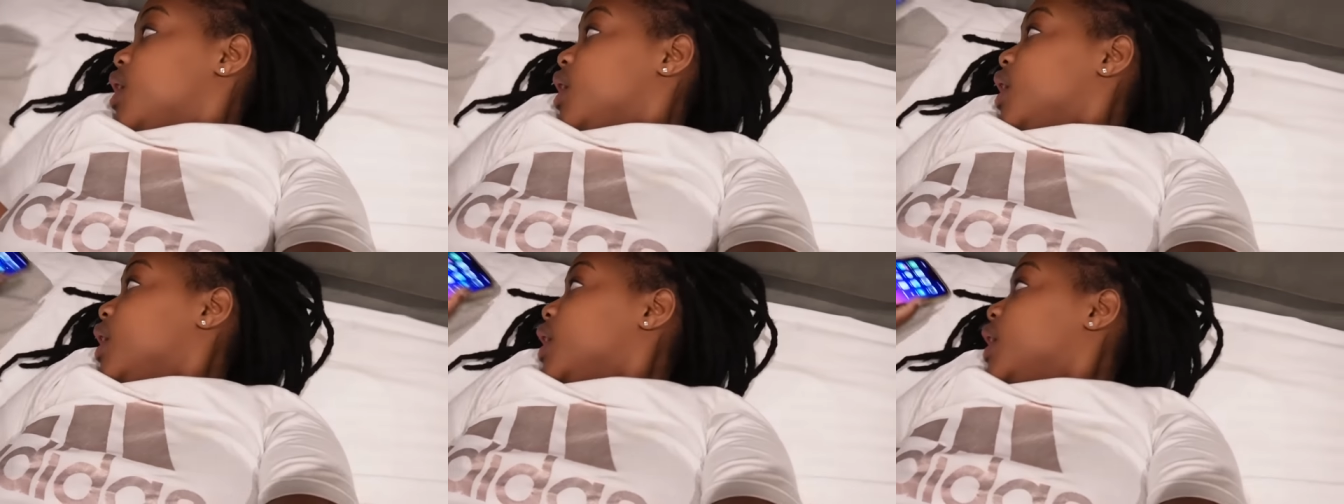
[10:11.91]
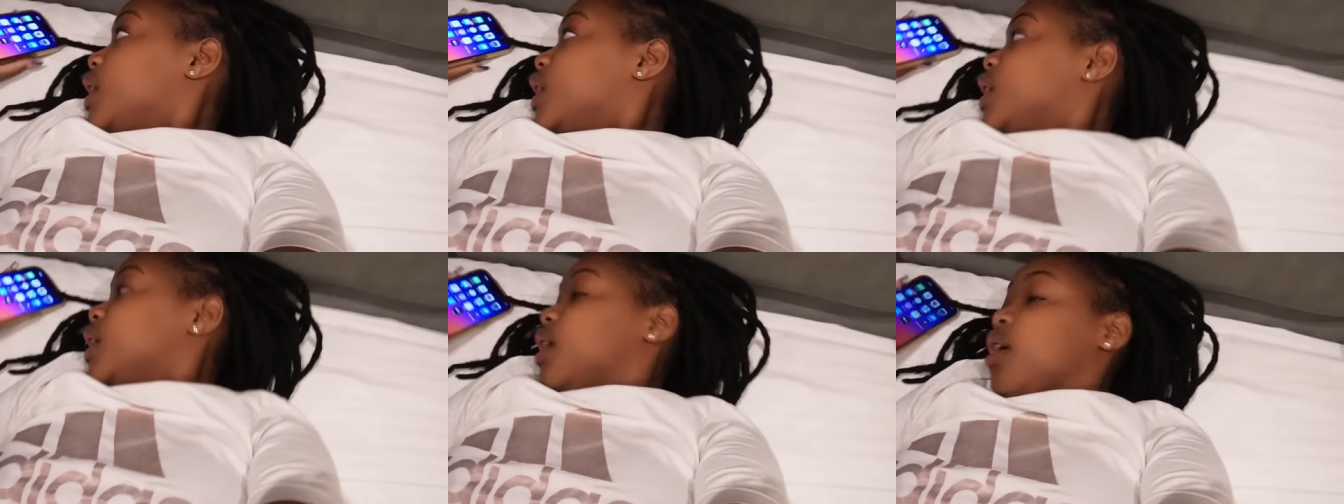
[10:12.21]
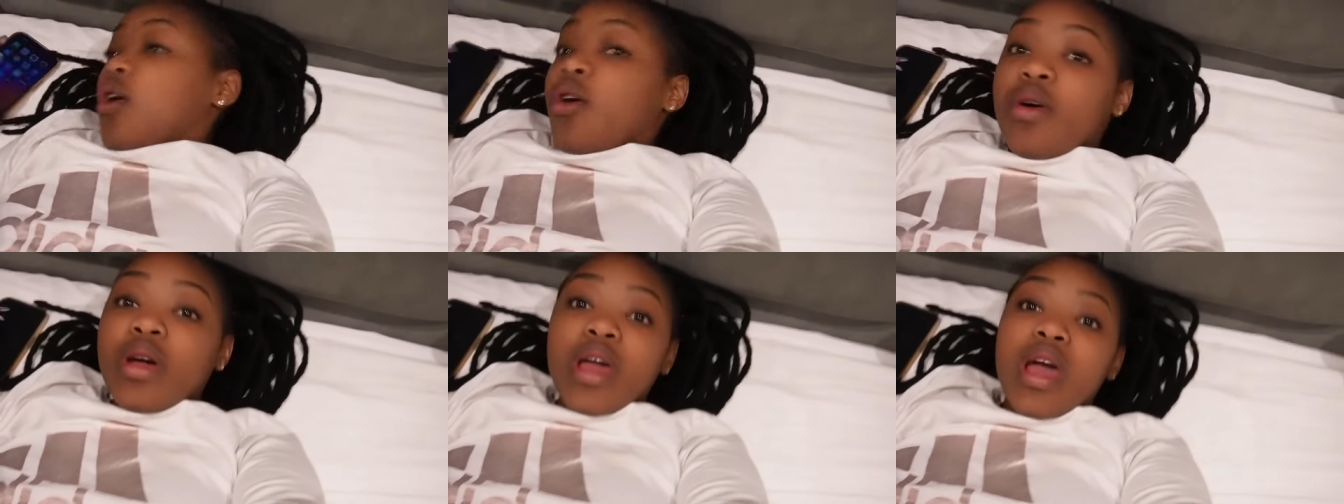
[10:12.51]
Uh,
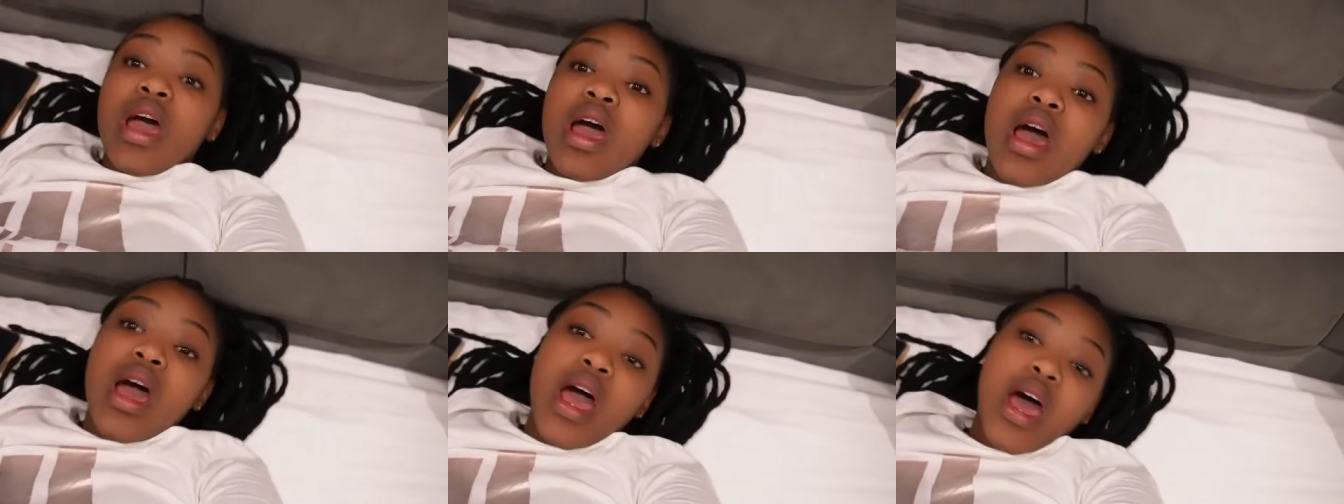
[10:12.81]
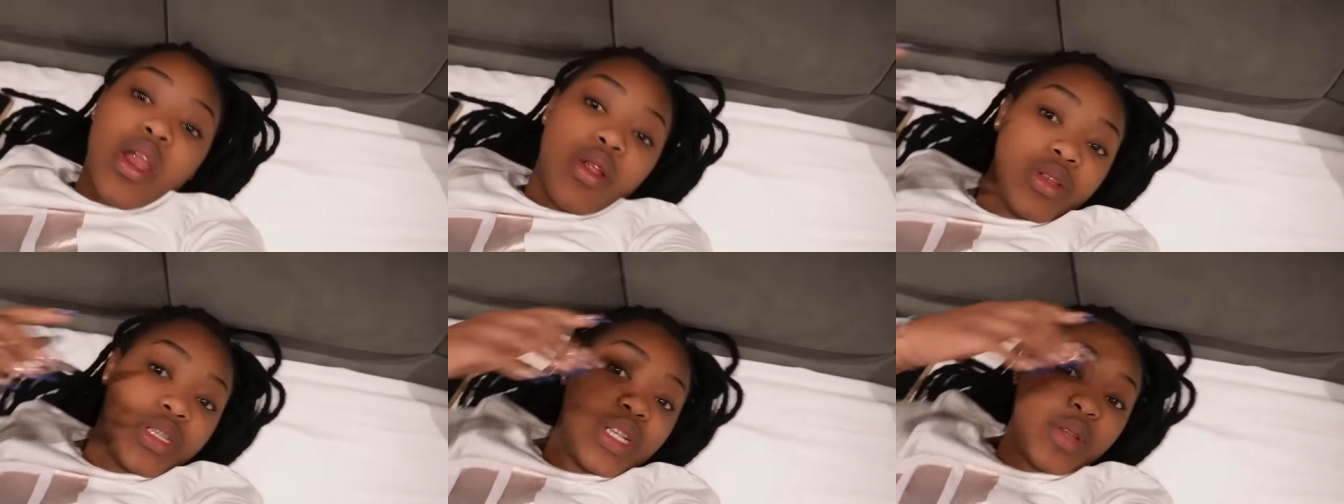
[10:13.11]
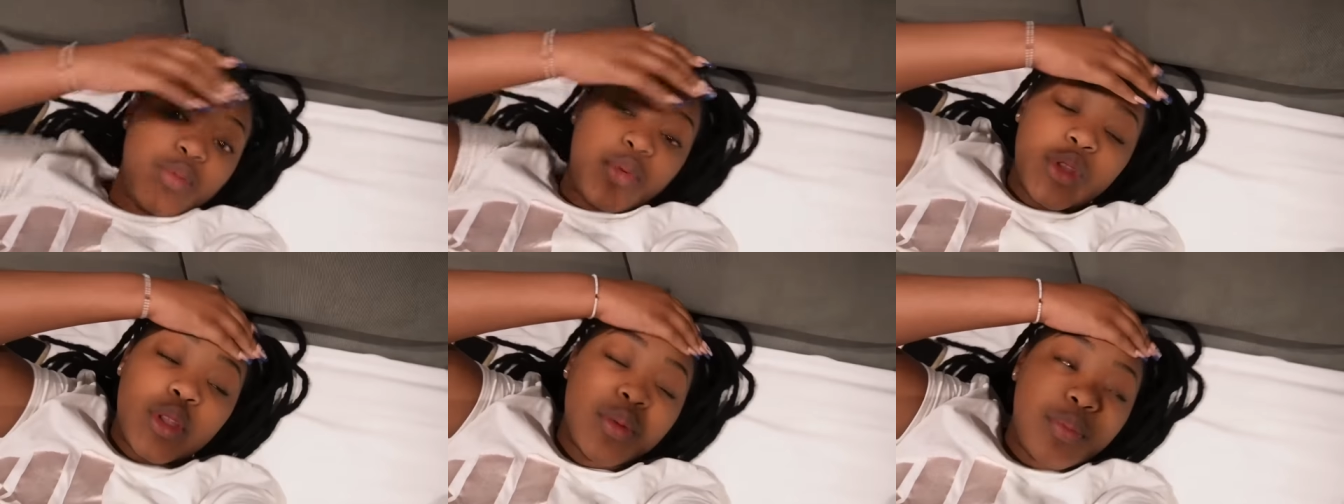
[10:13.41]
oh yeah, I don't
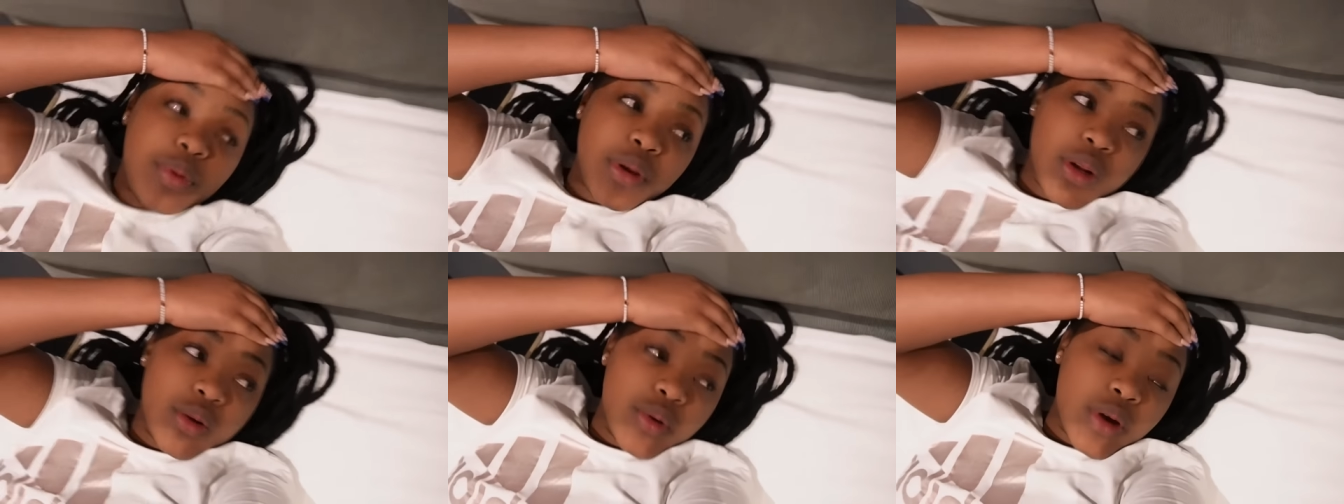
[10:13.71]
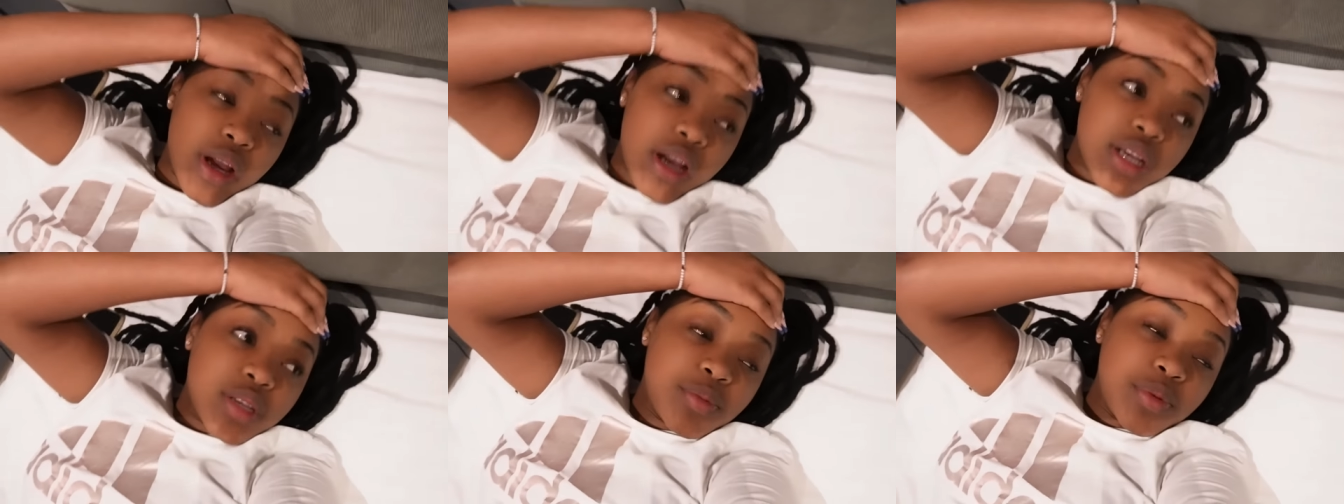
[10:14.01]
sleep with the pillow, guys,